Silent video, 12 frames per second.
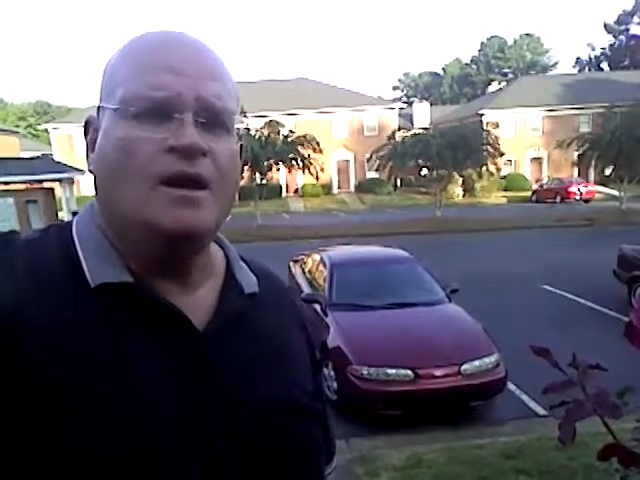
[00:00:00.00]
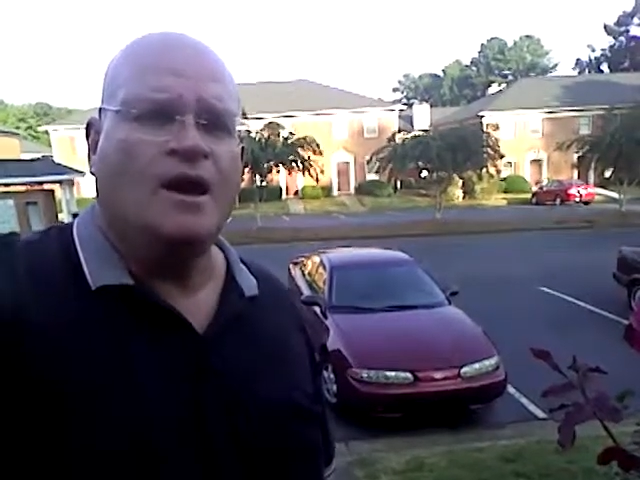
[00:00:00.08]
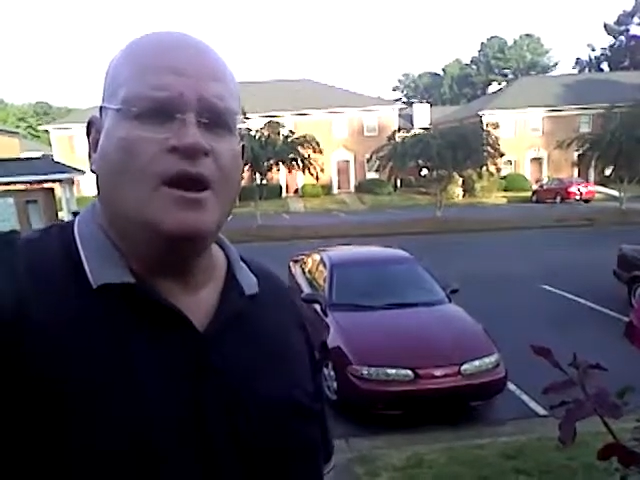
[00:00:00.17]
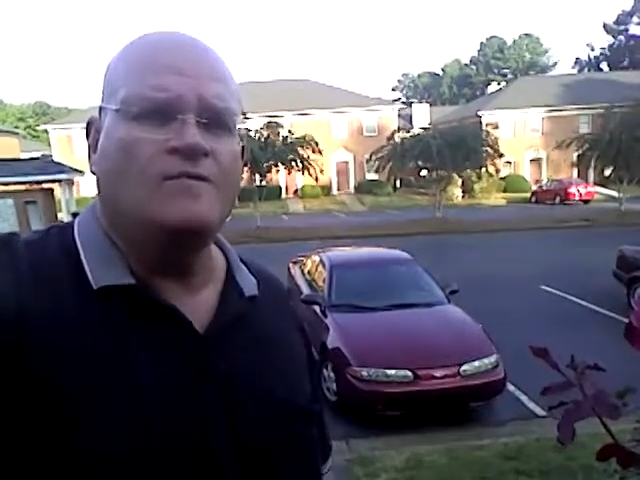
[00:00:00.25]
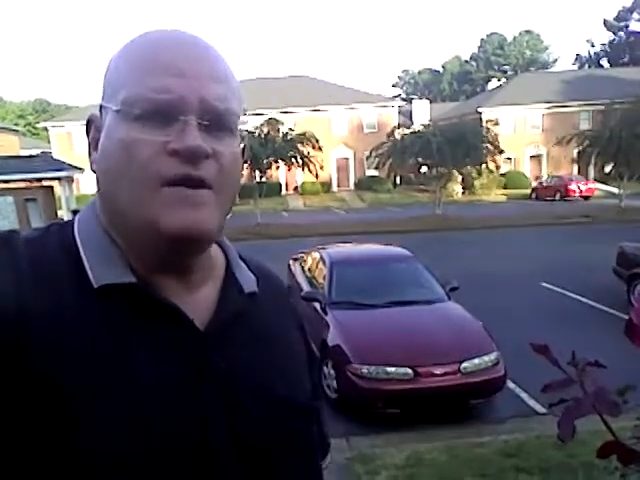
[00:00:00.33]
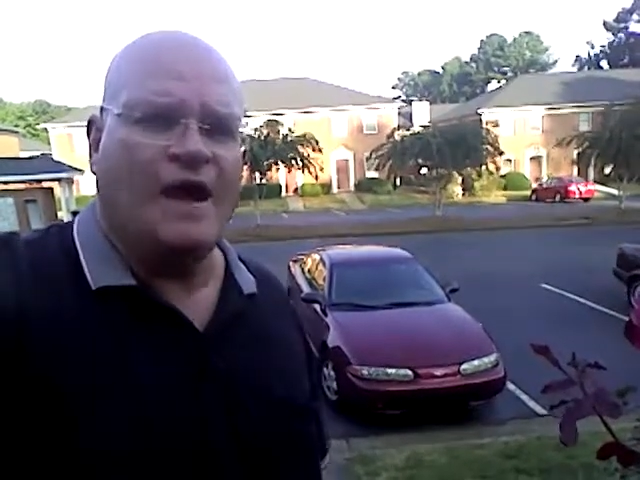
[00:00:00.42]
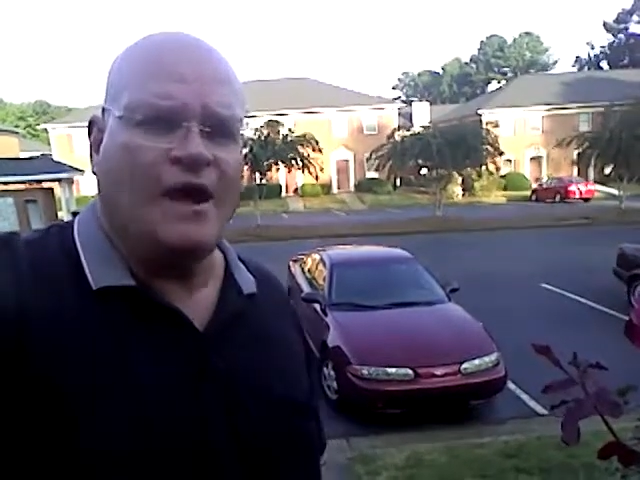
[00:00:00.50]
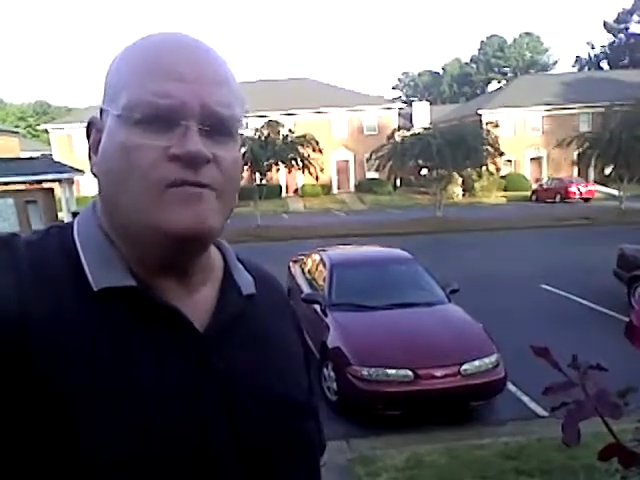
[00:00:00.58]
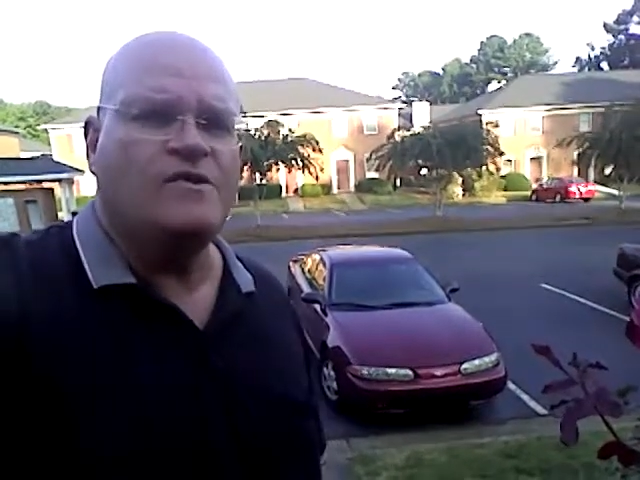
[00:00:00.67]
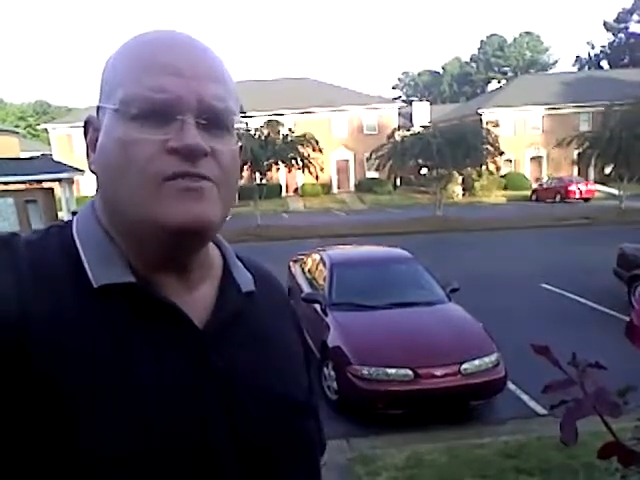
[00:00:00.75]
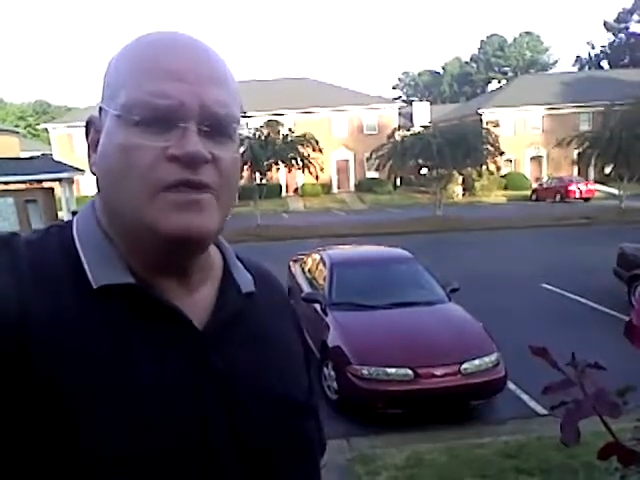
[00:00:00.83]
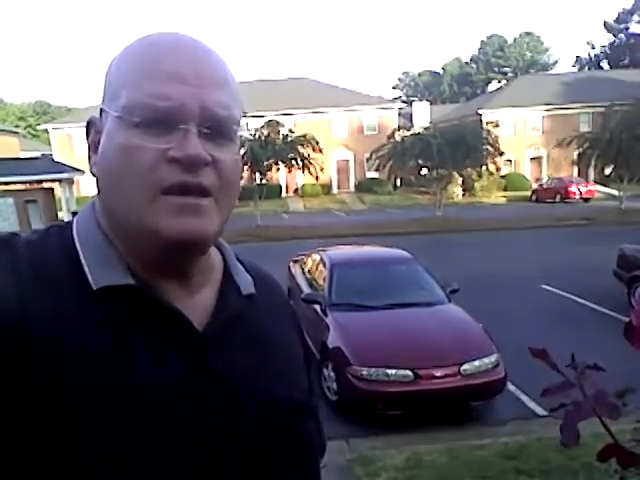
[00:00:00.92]
of
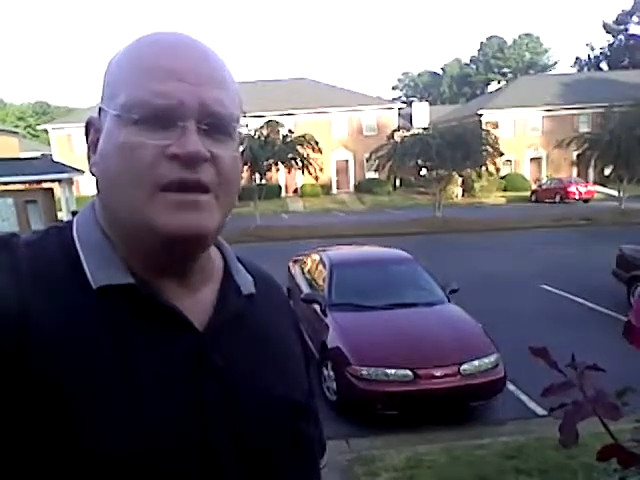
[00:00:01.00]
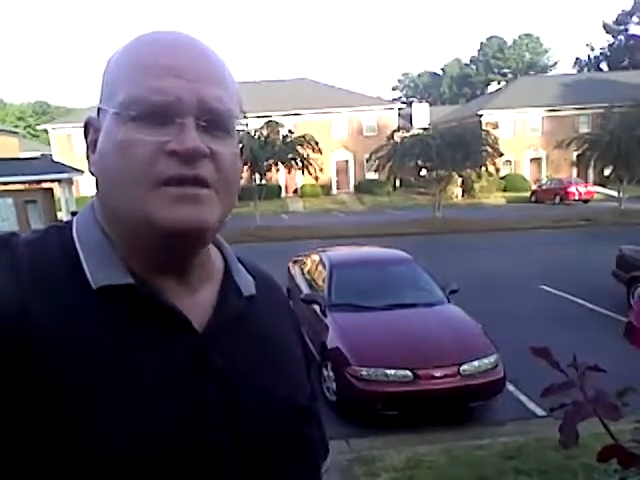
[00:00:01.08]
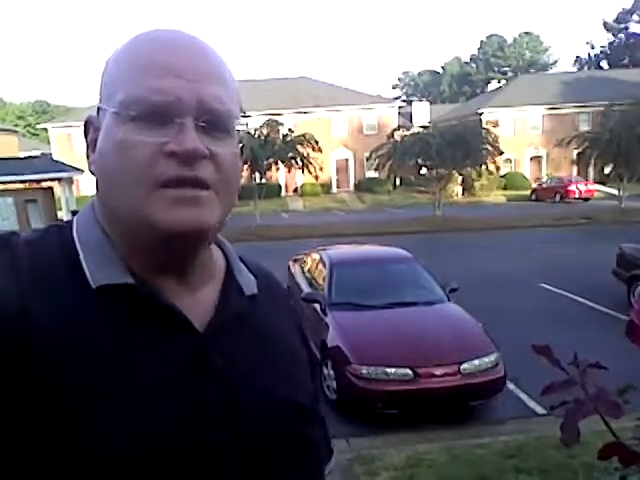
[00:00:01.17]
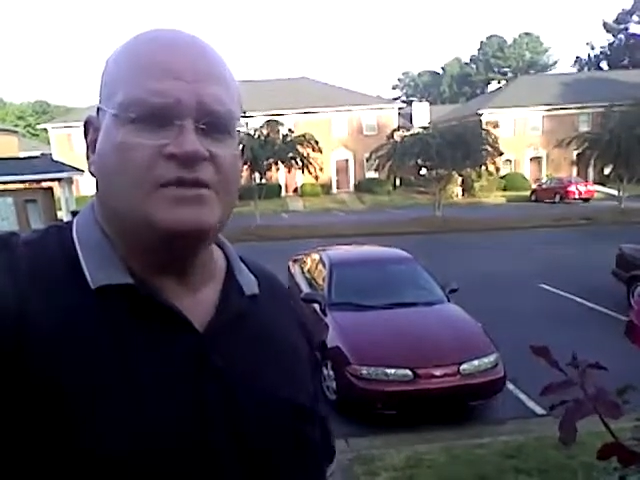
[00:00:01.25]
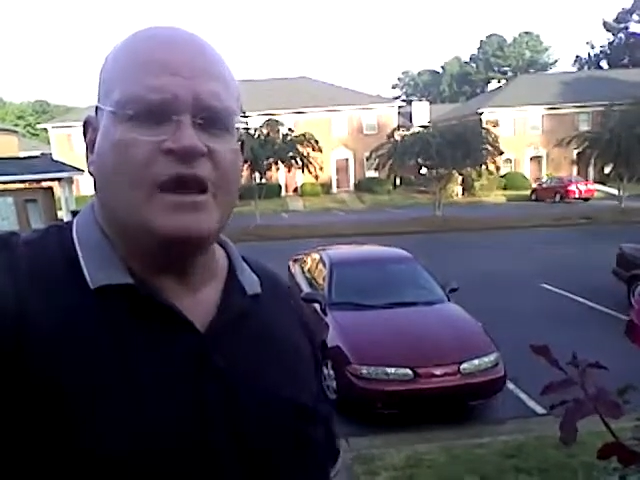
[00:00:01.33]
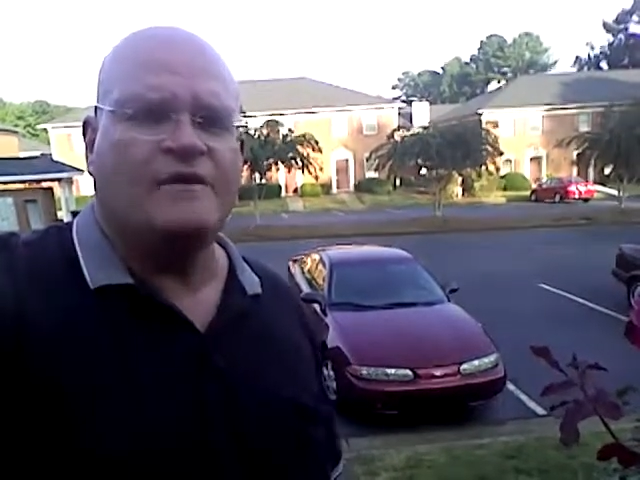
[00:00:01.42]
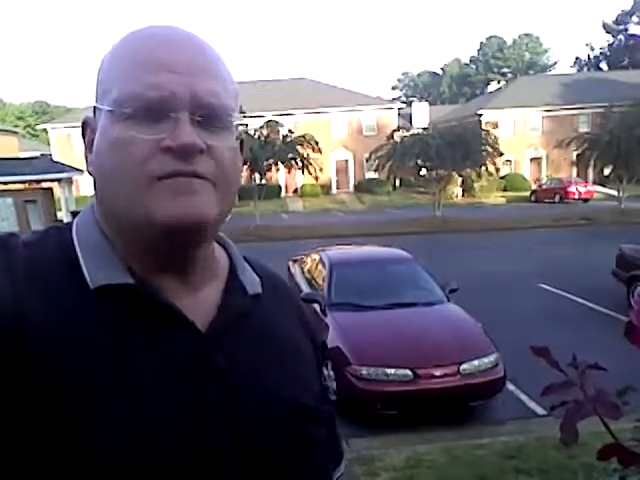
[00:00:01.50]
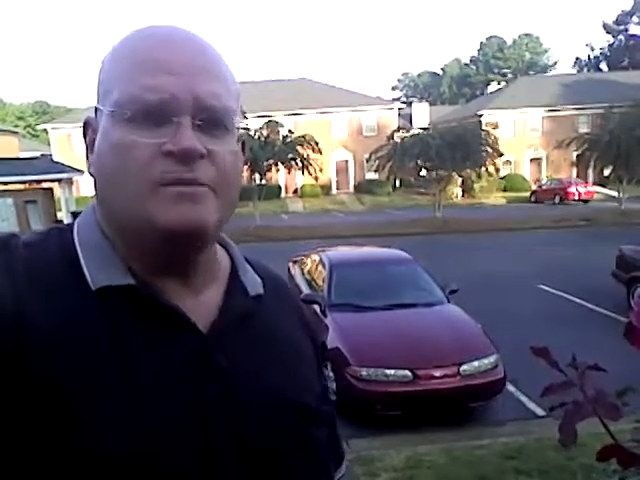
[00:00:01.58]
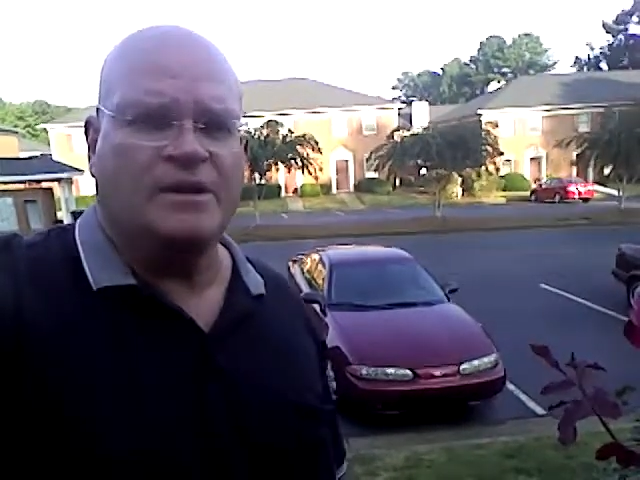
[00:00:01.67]
everything that's ever